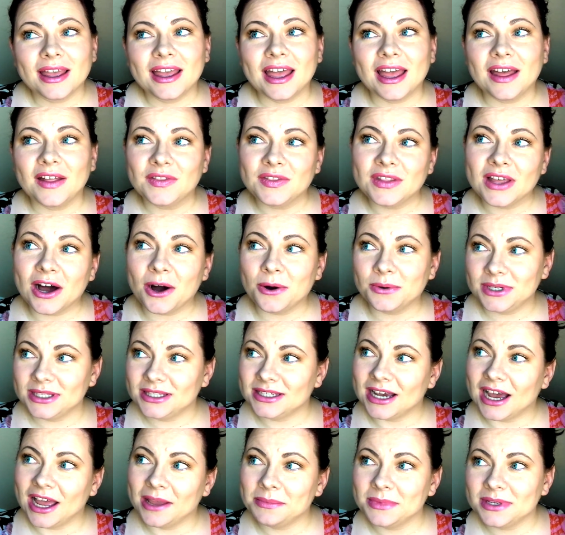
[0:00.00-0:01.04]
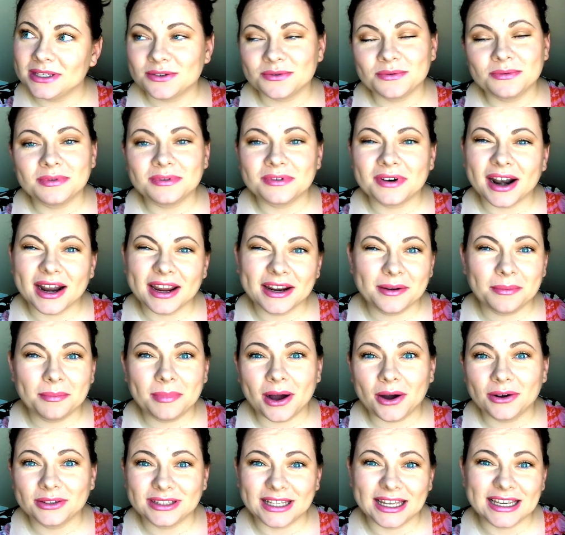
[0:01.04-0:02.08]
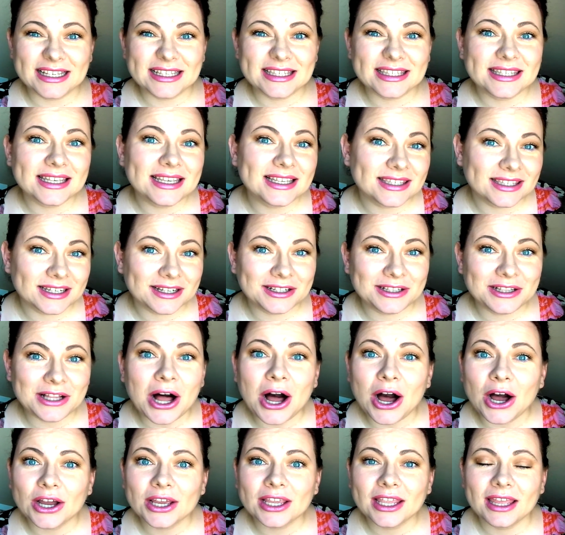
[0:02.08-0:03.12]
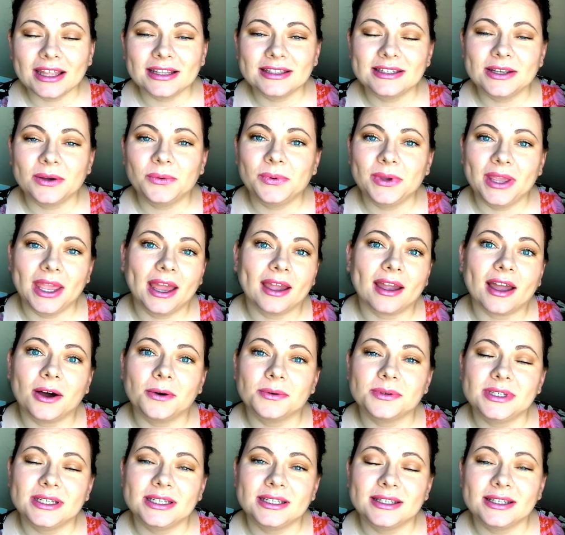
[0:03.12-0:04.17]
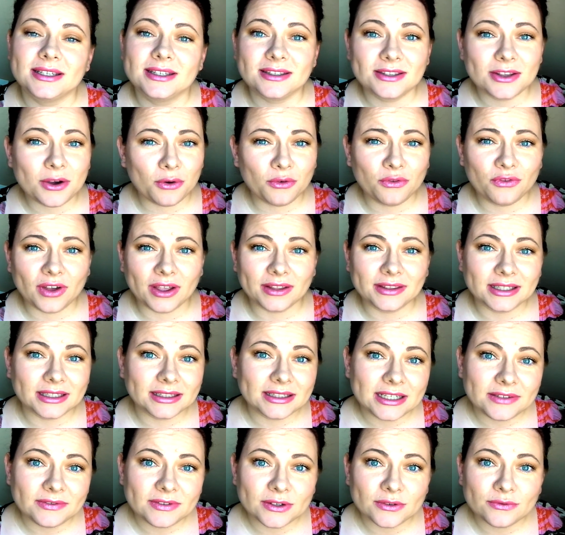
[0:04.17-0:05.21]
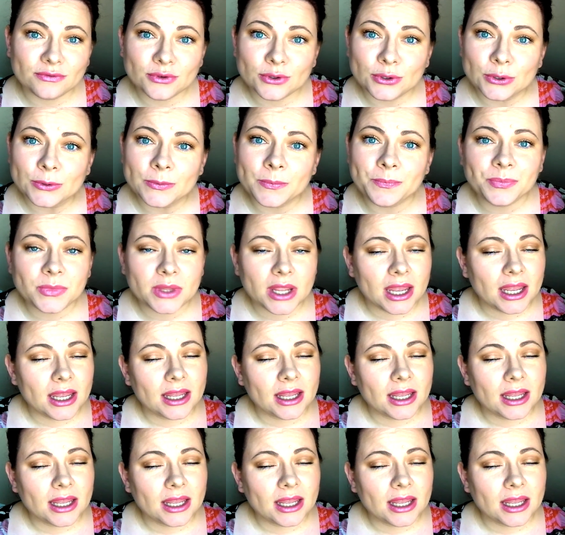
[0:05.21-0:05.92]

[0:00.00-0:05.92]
And now the time is right about like six o'clock, and then we hang out in the sofa in the living room,